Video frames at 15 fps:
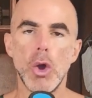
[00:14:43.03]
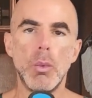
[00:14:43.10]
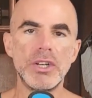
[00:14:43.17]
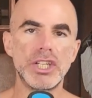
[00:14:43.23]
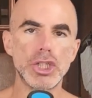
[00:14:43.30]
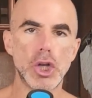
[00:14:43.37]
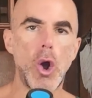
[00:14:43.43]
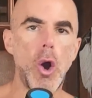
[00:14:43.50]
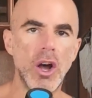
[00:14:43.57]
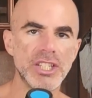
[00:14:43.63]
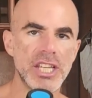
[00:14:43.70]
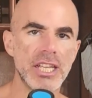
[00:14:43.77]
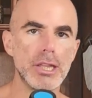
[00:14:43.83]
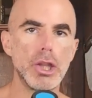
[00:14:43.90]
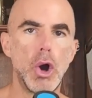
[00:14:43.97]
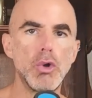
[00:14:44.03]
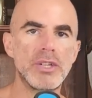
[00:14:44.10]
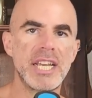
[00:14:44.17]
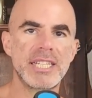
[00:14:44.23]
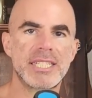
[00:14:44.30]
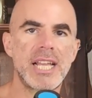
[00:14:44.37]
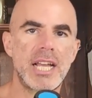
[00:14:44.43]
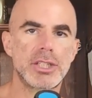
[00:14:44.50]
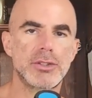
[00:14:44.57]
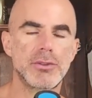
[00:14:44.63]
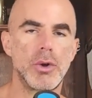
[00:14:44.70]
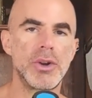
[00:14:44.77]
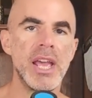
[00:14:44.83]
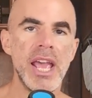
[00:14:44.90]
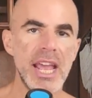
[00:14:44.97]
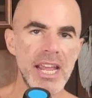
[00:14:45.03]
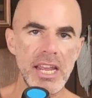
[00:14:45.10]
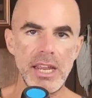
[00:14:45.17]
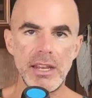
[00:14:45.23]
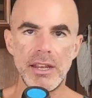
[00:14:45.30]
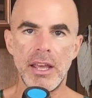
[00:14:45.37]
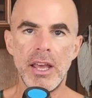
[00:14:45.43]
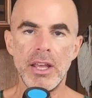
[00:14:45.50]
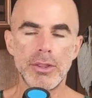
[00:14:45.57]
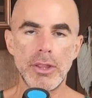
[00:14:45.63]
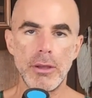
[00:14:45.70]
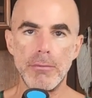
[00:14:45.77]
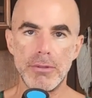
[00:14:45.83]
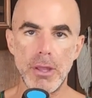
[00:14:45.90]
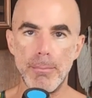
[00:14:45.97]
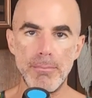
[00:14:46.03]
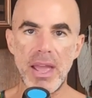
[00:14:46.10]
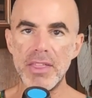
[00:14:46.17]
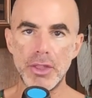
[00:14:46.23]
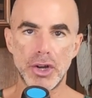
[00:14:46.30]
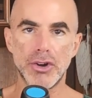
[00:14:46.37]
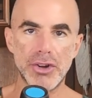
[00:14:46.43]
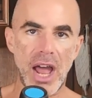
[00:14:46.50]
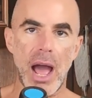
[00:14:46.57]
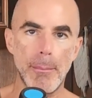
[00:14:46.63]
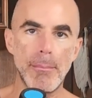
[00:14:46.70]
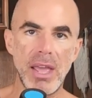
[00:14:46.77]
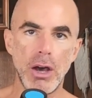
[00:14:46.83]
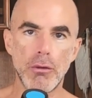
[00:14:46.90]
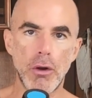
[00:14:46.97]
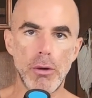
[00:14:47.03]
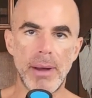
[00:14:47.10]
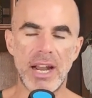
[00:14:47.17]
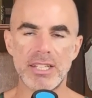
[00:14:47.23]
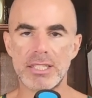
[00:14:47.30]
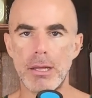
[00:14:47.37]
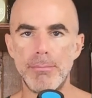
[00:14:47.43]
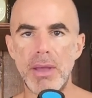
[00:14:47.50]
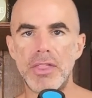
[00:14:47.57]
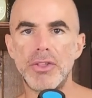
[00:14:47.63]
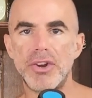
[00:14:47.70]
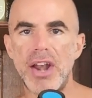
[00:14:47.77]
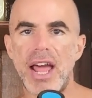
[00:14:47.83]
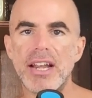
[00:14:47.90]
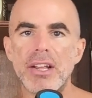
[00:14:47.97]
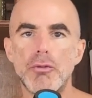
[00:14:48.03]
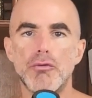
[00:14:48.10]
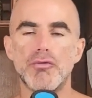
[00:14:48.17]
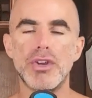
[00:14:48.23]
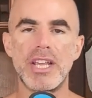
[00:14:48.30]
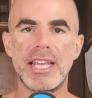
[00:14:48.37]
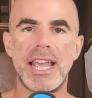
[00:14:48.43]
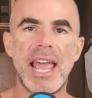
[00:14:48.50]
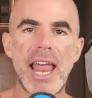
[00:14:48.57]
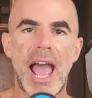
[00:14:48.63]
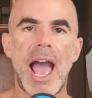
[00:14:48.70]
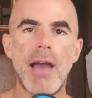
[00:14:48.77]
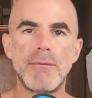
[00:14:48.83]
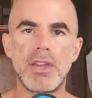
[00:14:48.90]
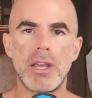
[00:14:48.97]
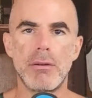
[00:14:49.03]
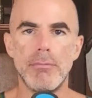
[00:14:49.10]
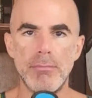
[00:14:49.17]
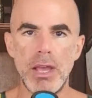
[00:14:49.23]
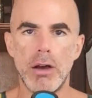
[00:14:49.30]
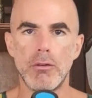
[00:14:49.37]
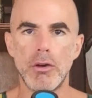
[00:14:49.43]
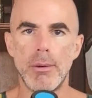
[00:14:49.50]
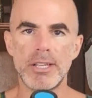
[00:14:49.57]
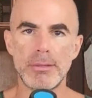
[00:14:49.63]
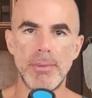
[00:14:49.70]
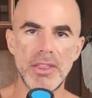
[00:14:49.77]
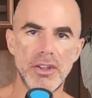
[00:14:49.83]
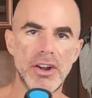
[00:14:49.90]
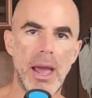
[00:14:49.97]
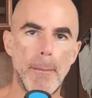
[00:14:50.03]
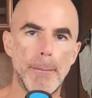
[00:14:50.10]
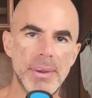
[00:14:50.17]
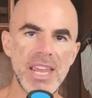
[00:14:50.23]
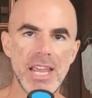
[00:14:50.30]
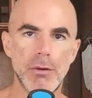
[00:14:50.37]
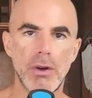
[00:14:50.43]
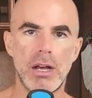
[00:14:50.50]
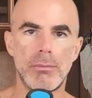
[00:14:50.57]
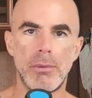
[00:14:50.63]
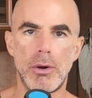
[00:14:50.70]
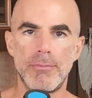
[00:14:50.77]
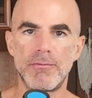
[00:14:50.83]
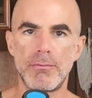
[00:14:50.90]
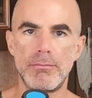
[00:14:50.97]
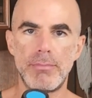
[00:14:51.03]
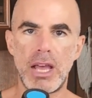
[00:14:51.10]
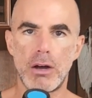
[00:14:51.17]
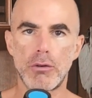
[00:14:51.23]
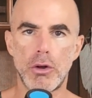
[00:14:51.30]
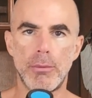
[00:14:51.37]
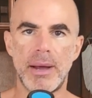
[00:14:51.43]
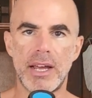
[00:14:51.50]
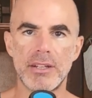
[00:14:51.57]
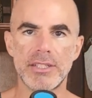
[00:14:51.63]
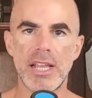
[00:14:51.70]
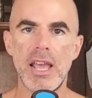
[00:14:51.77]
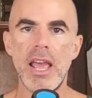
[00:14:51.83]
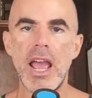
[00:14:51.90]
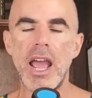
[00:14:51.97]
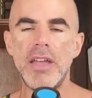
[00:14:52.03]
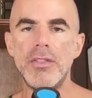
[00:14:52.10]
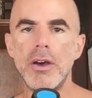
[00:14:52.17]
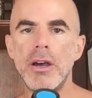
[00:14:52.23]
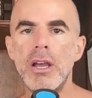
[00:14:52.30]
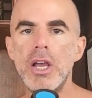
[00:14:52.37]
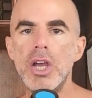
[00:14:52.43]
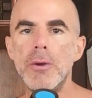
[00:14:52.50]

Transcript: which is causing low testosterone in the men that are not male role models and the men that are not having male role models, the men that are not being real male role models, and the